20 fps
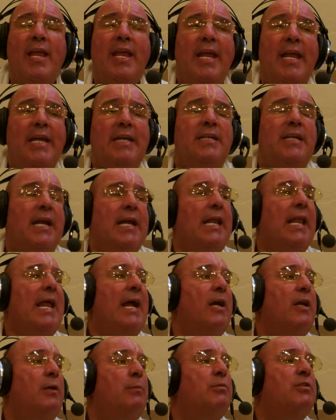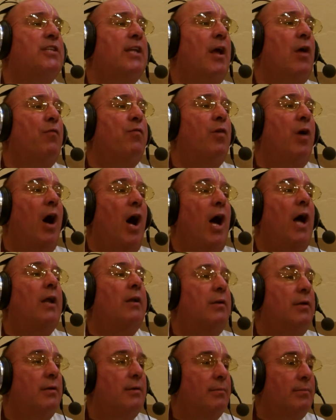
he declared himself God.